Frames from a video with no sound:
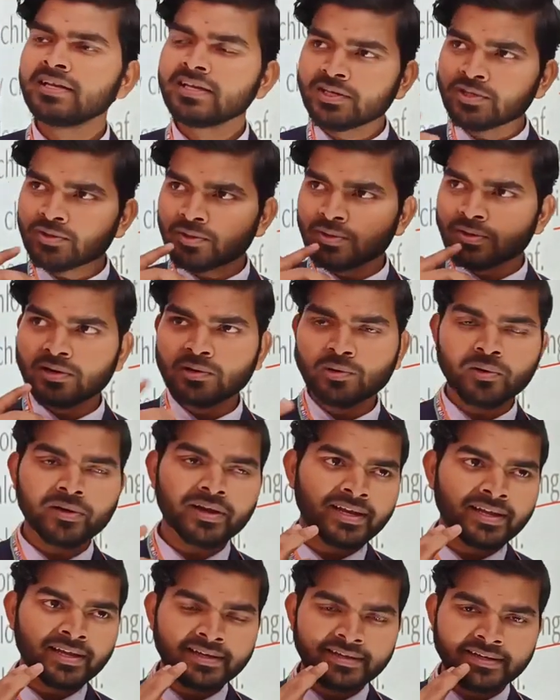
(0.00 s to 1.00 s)
your
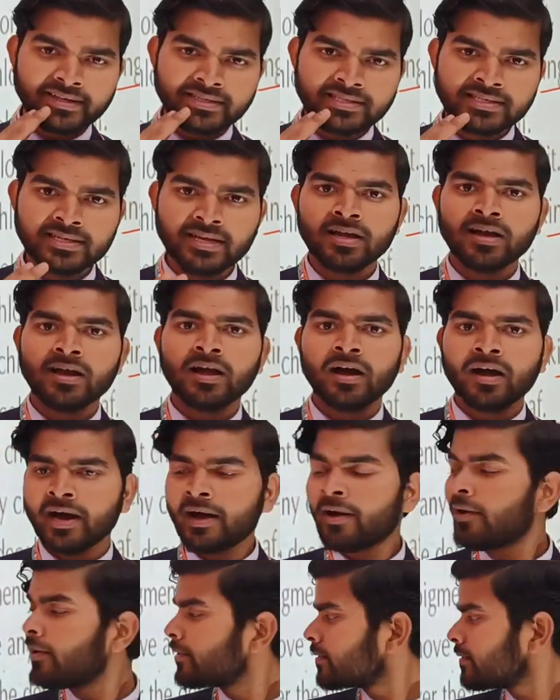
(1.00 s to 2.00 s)
local areas,
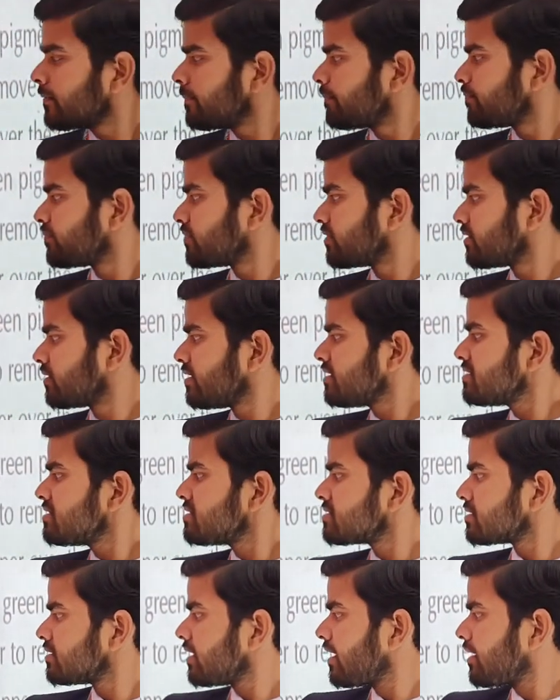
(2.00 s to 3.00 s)
or
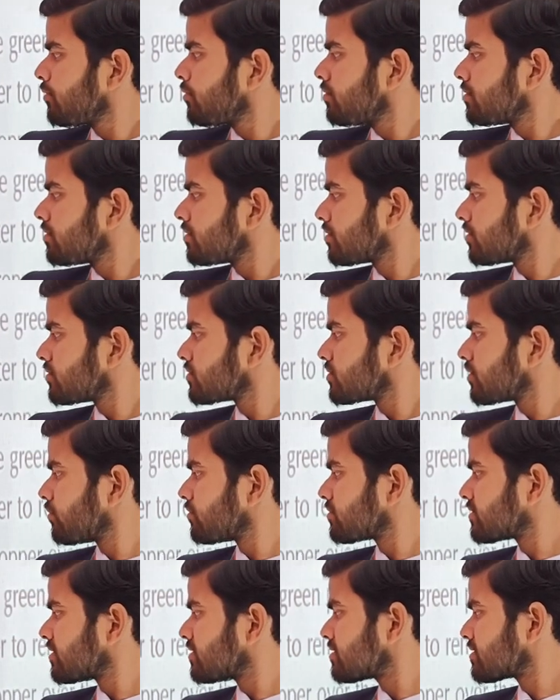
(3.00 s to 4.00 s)
these dilute
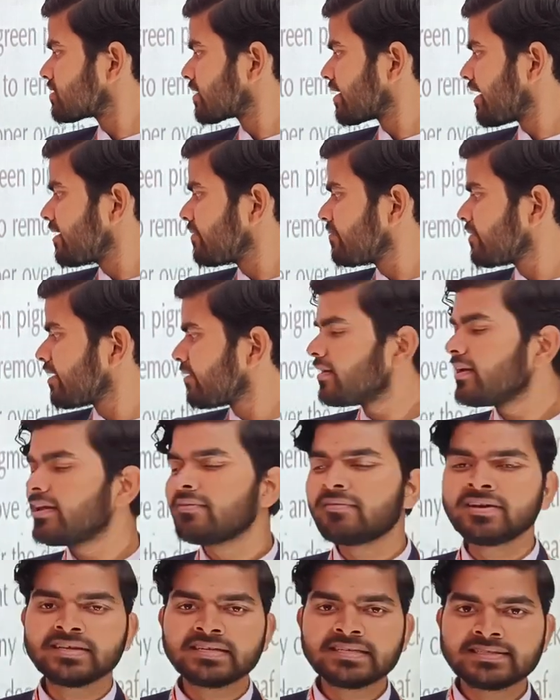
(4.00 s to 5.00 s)
solutions can be
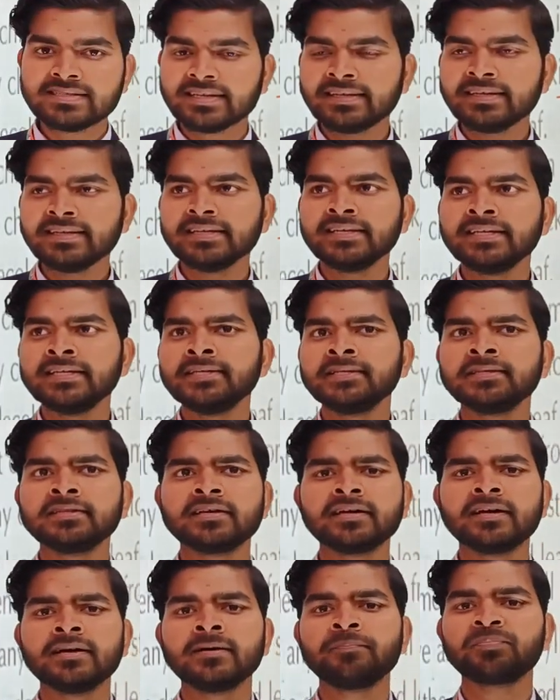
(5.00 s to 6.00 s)
available easily in
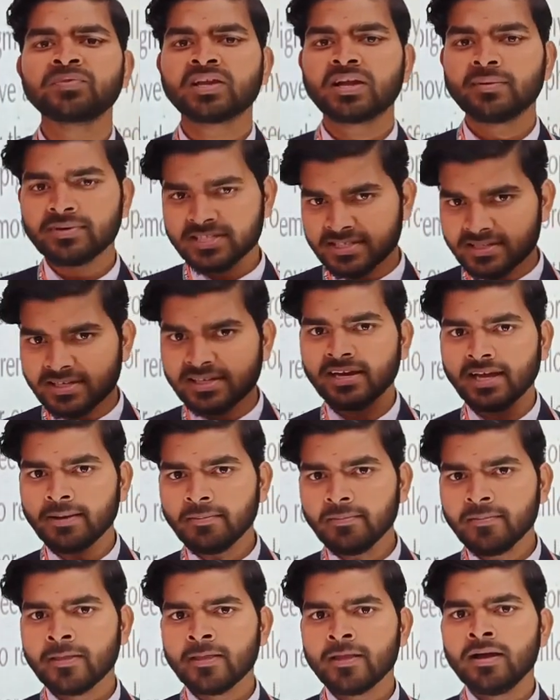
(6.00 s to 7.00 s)
the chemistry
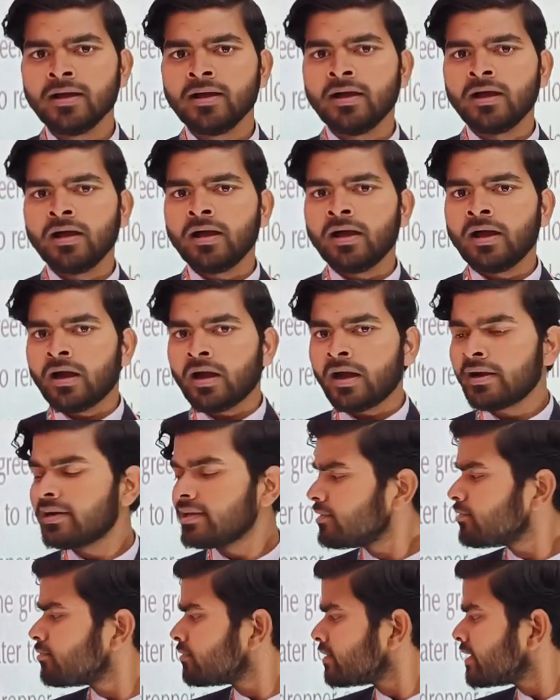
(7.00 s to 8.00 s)
lab, and
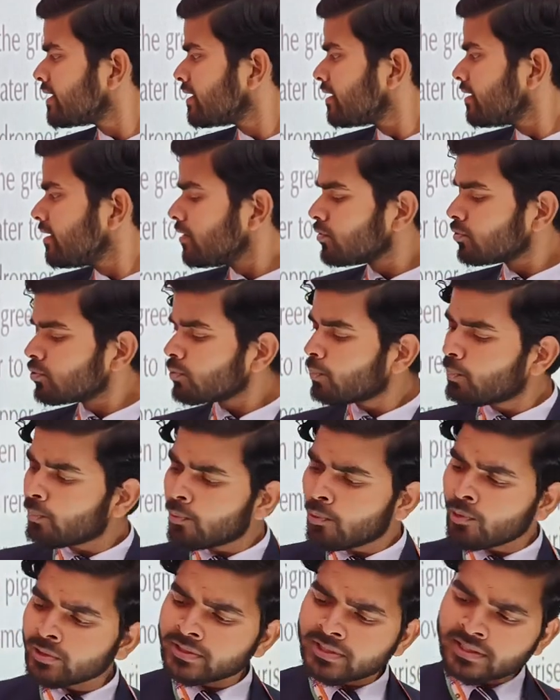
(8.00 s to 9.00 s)
you need to
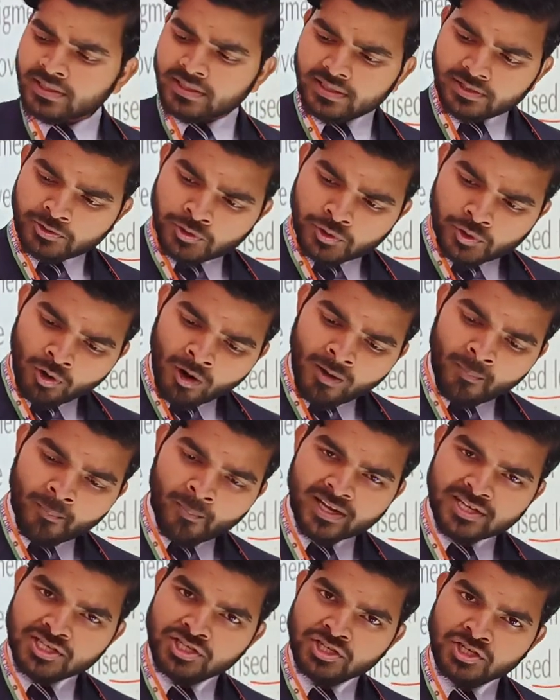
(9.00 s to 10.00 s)
put drop
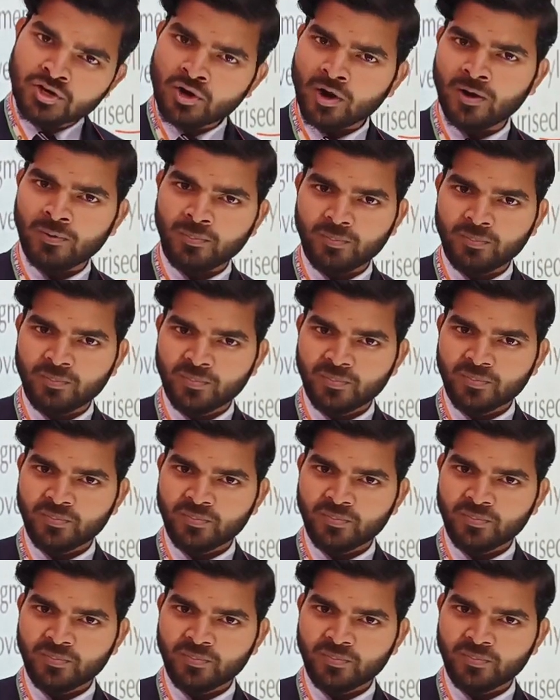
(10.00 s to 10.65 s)
by drop,